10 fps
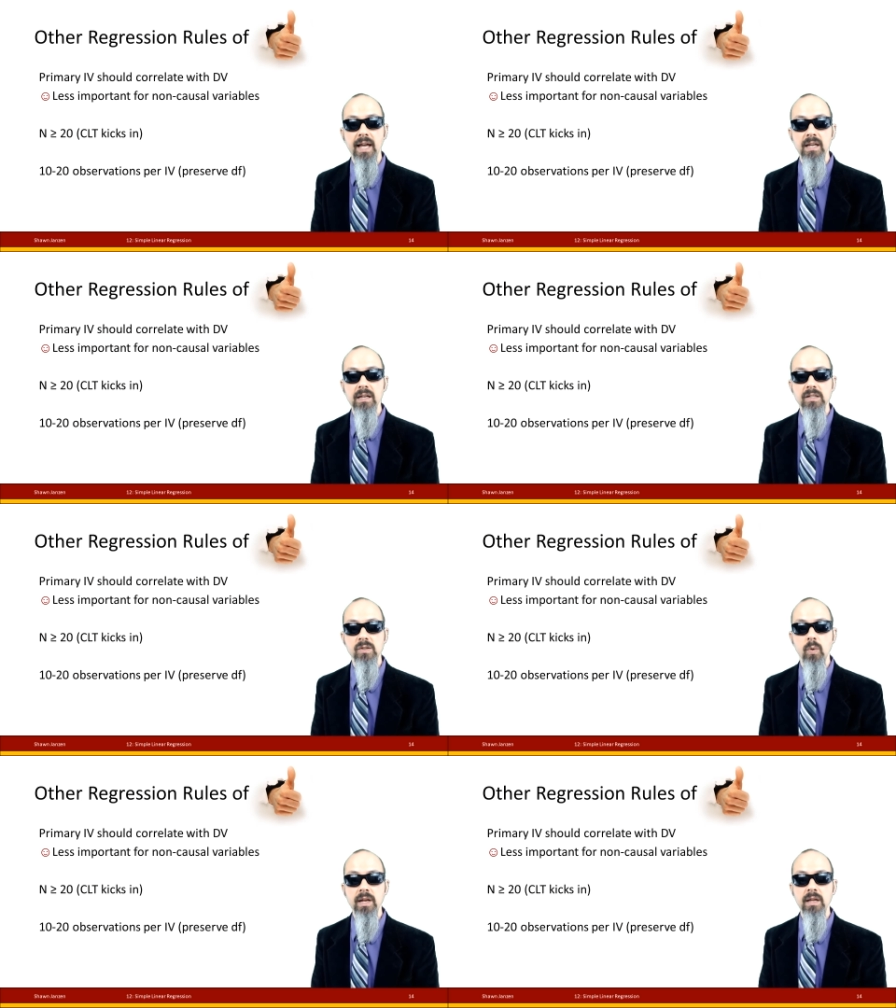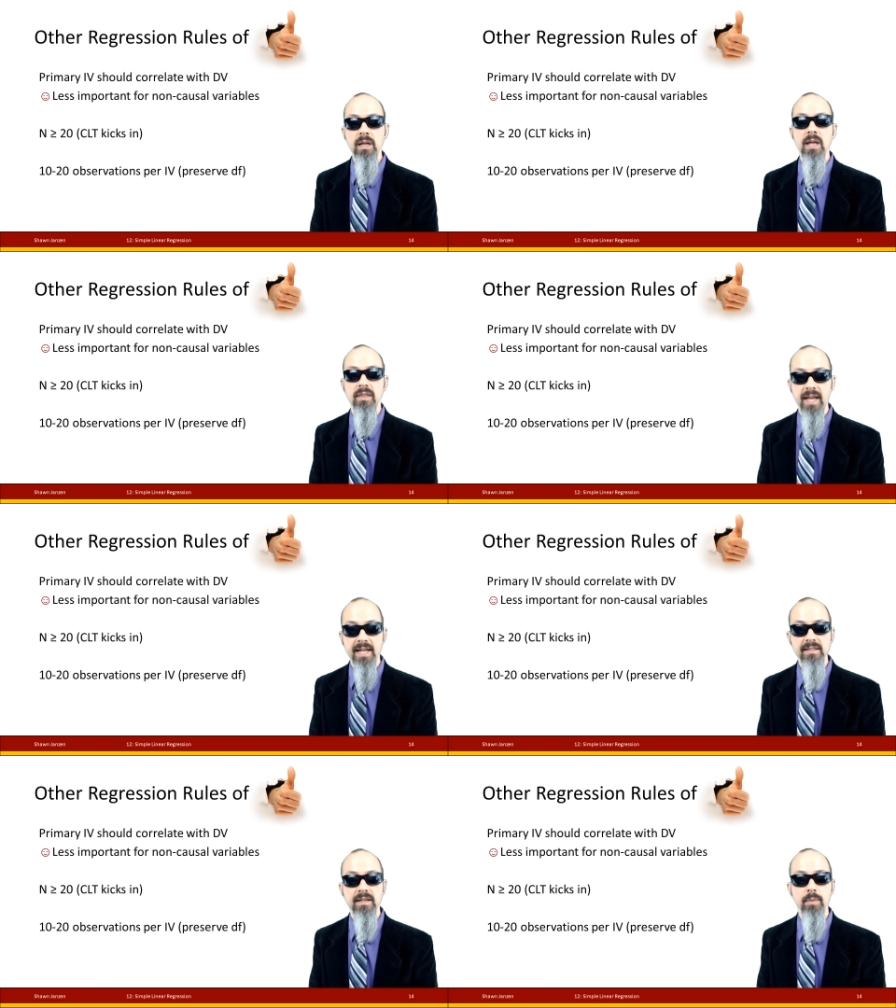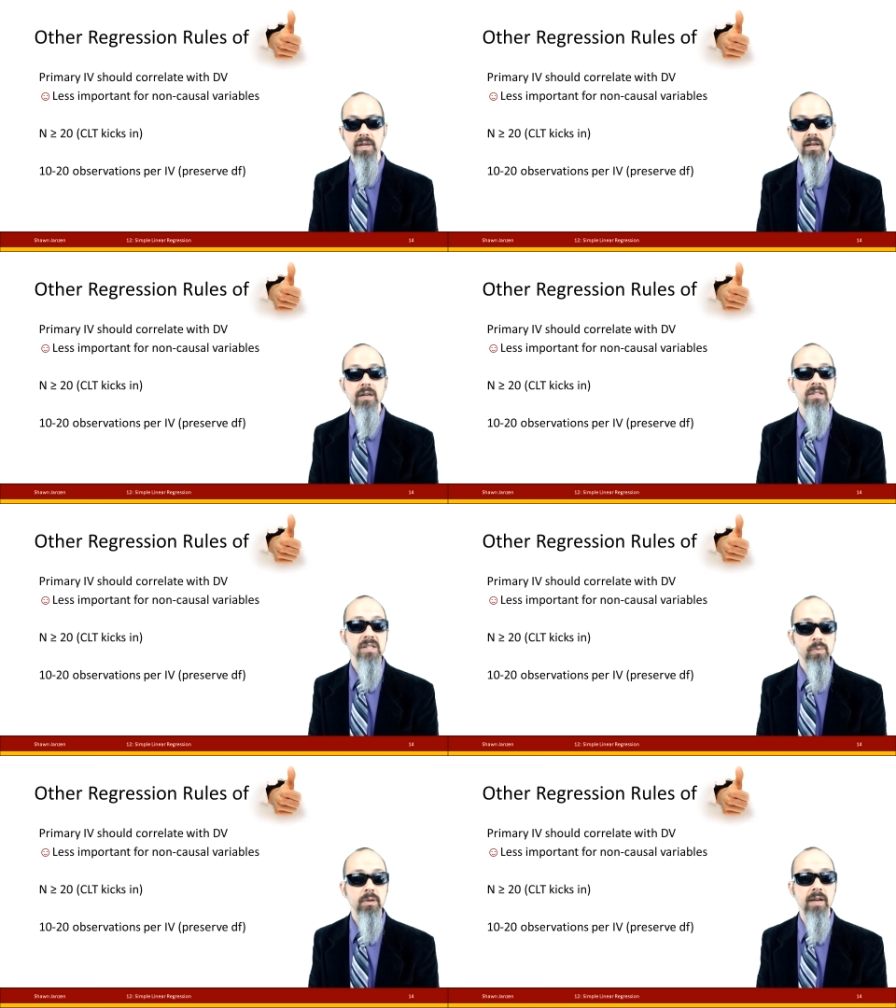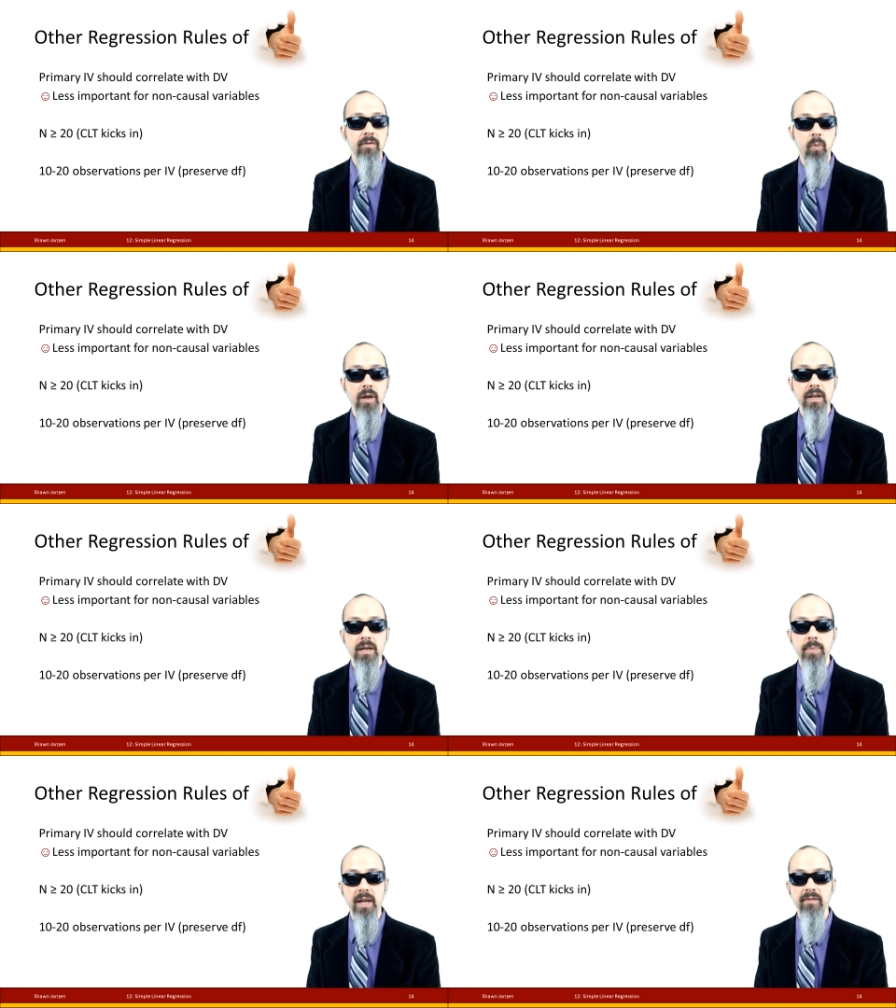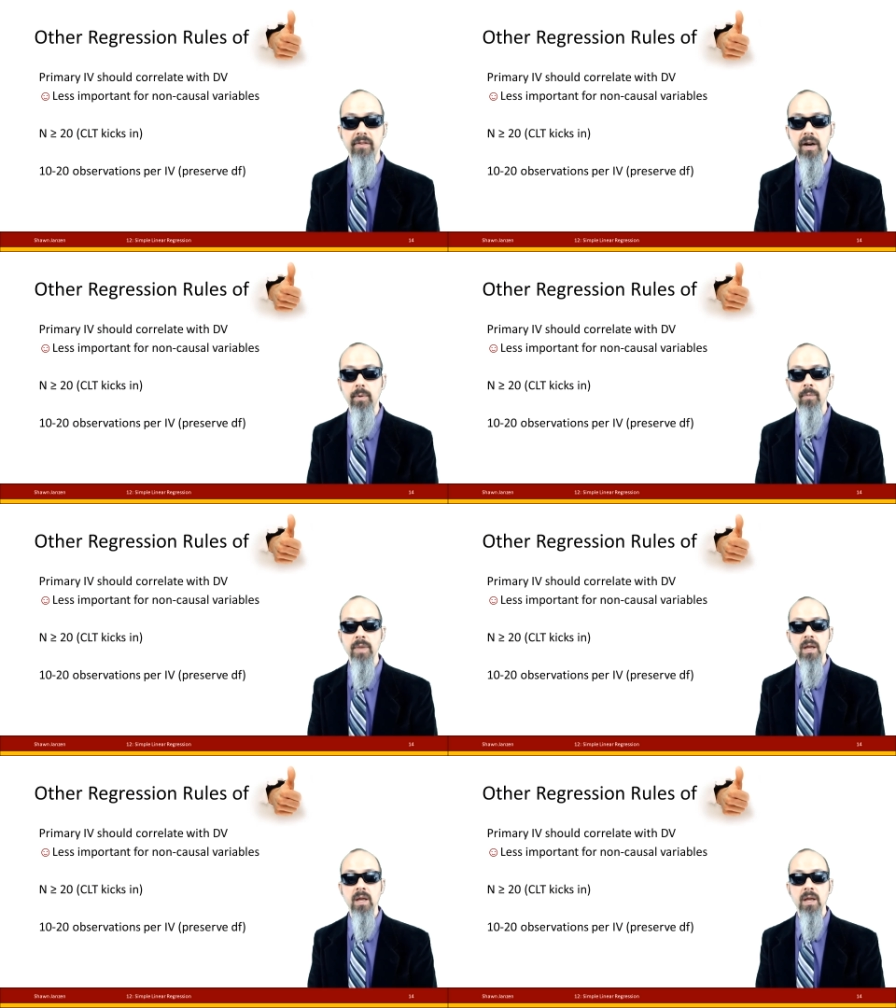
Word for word: is 20. That's coming in here since we only have one independent variable.